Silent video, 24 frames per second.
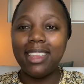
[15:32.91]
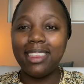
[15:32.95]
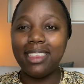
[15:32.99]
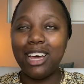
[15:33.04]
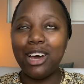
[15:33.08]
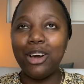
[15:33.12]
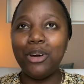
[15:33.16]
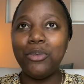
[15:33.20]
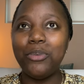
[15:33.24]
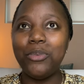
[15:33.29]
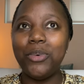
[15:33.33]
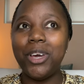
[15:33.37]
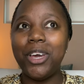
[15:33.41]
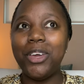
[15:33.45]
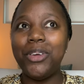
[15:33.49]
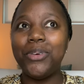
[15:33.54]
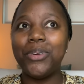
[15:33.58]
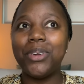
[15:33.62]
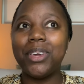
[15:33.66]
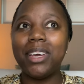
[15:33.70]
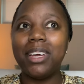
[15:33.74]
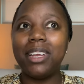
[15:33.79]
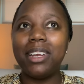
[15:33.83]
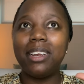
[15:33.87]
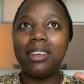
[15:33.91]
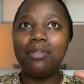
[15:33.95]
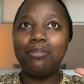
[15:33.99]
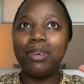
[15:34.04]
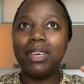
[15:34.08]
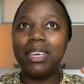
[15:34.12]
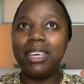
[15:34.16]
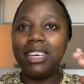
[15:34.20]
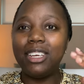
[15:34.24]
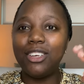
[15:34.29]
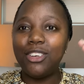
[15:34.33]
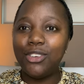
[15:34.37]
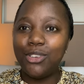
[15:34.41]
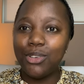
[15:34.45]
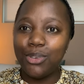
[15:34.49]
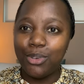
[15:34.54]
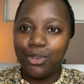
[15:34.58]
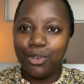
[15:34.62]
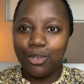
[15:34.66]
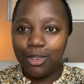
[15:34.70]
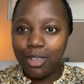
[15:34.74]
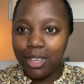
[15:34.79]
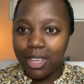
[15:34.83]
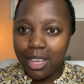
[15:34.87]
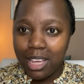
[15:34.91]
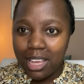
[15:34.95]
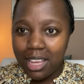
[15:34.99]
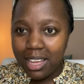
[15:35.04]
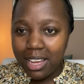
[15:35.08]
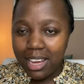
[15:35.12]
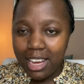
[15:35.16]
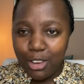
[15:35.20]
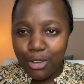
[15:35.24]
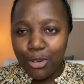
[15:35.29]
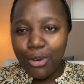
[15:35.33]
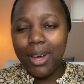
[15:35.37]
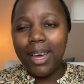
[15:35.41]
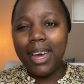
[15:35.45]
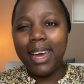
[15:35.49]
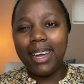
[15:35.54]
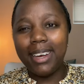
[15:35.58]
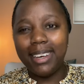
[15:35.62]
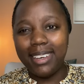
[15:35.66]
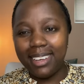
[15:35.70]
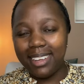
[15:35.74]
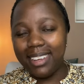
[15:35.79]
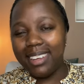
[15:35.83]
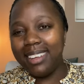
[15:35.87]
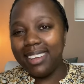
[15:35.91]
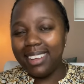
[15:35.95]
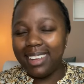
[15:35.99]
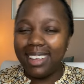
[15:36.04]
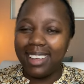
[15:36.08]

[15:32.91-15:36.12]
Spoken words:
That way you can begin to, in your head,